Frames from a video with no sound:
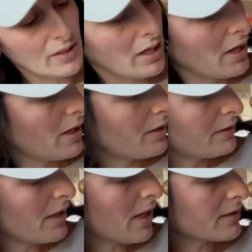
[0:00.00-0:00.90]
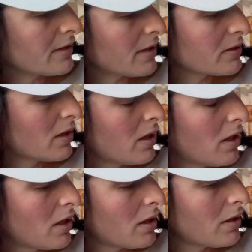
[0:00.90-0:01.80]
And yeah, it says
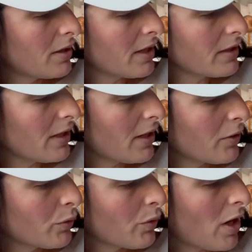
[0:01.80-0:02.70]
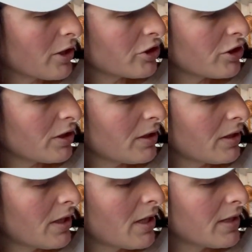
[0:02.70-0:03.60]
Nike Air
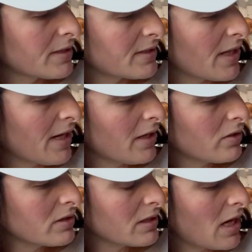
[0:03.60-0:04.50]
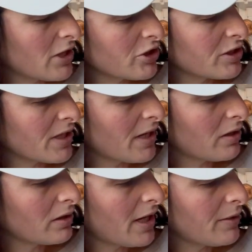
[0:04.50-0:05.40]
Huarache sail
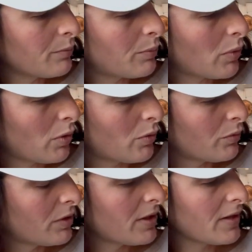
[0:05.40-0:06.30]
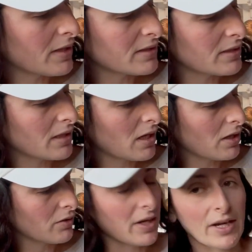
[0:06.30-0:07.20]
light bone. That's the
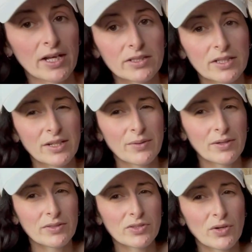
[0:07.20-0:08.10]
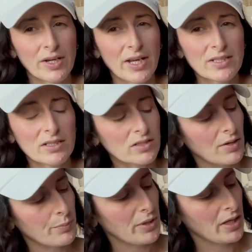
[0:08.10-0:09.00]
color I guess. Like, so I guess it's
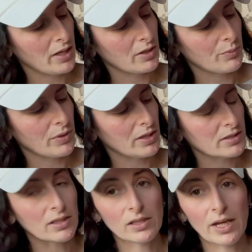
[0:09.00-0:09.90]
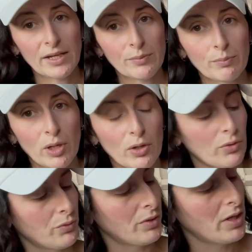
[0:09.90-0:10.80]
not pink, but it's light
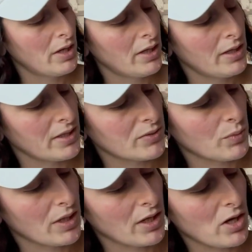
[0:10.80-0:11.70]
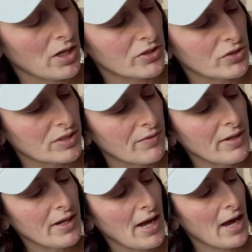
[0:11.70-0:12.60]
bone is what I got. So
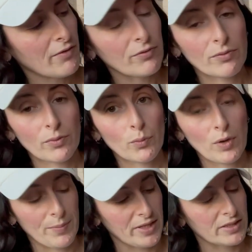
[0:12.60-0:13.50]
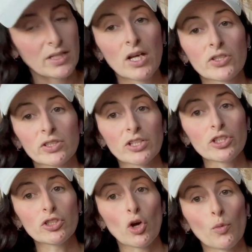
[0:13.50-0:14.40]
7.5 women's. So let's
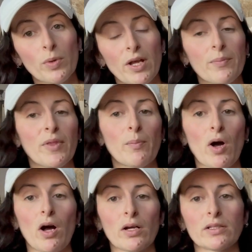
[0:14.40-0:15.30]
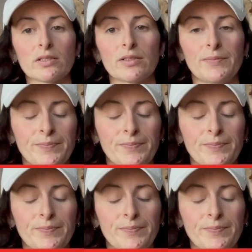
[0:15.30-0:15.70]
just open up the box.